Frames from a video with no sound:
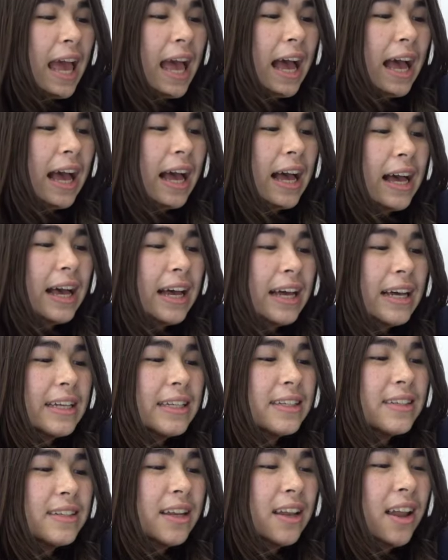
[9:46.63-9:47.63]

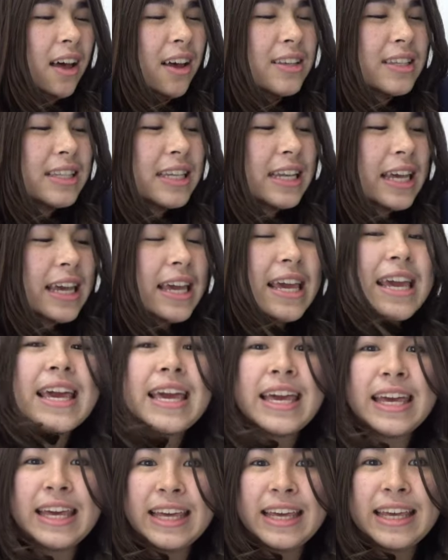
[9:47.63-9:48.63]
And lastly
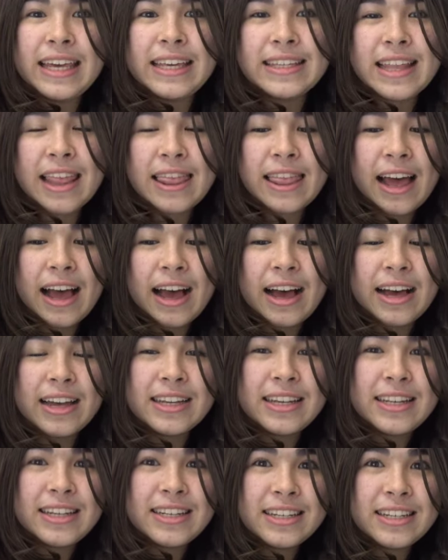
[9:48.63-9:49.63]
is
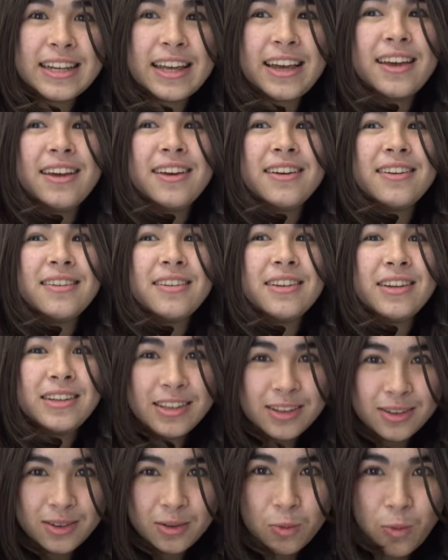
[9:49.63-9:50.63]
that
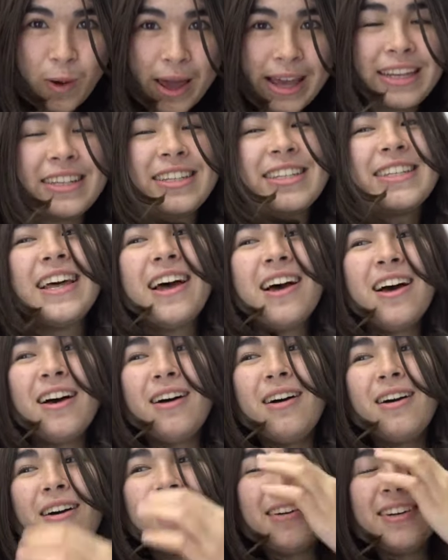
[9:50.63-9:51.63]
wait.
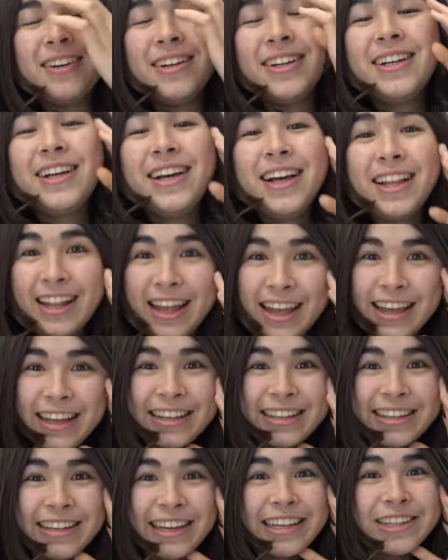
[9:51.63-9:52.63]

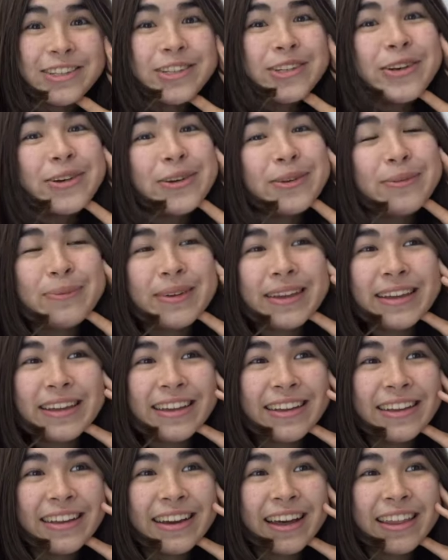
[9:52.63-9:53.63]
Like, it took
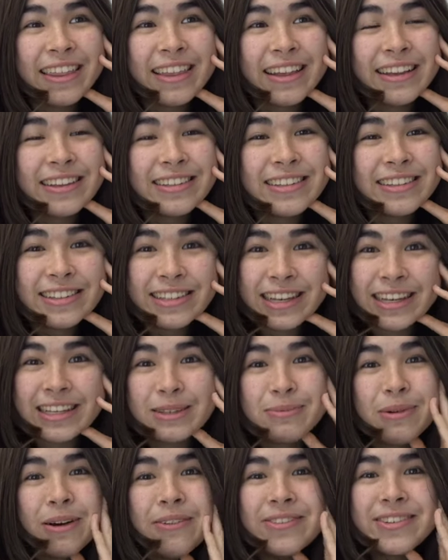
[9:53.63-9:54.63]
me, I think,
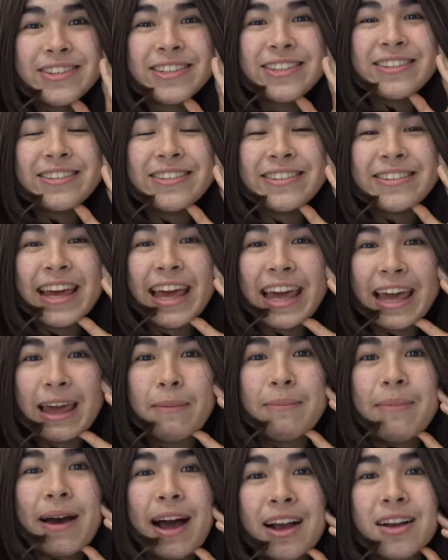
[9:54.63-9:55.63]
6 months to
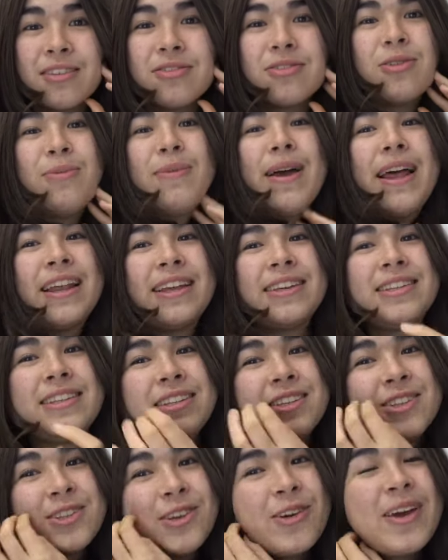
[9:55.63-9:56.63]
hear back from
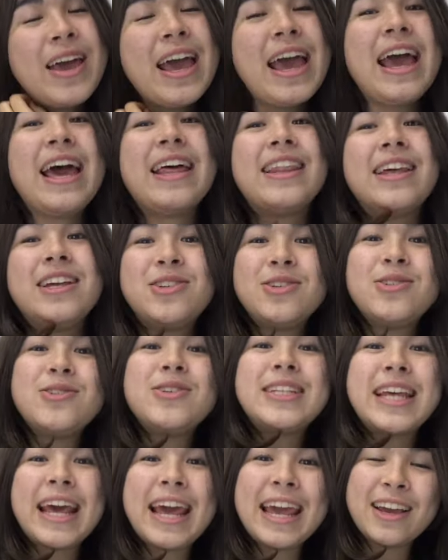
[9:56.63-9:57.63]
LSE. So they do
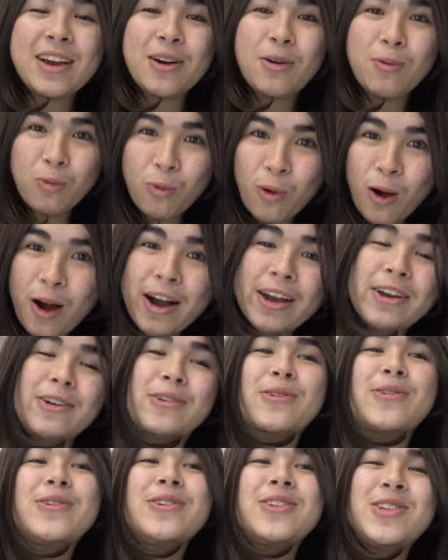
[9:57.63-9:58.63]
take a
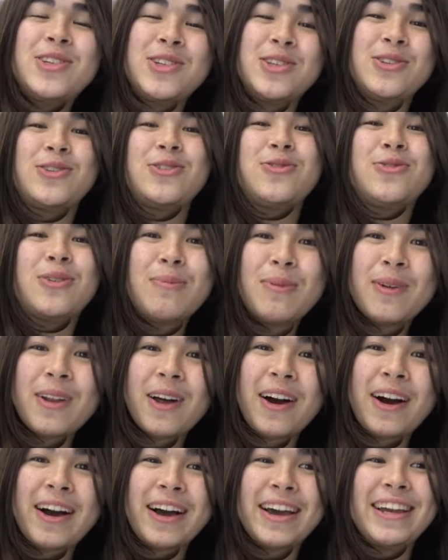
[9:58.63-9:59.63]
while to
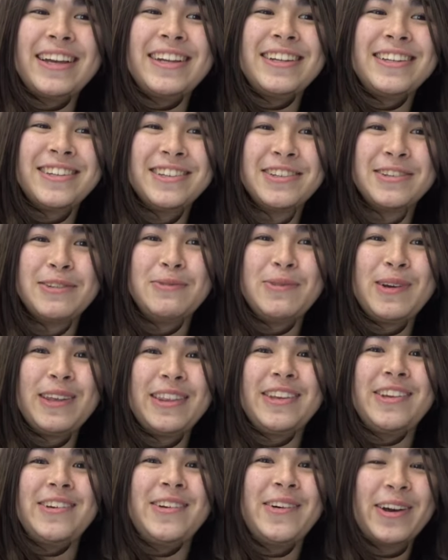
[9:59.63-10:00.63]
reply to
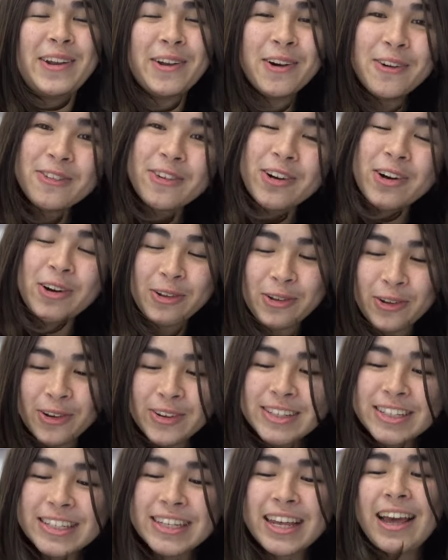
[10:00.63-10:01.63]
whether you got an offer or
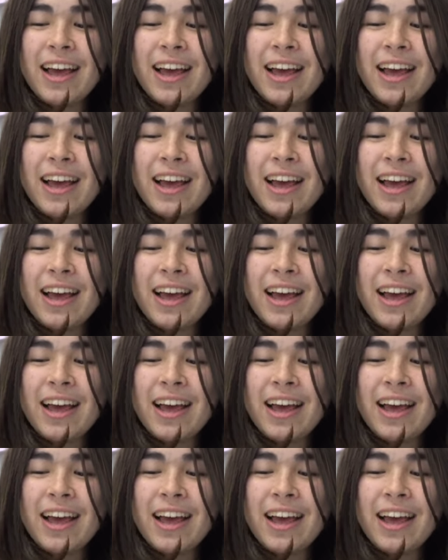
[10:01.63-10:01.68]
not.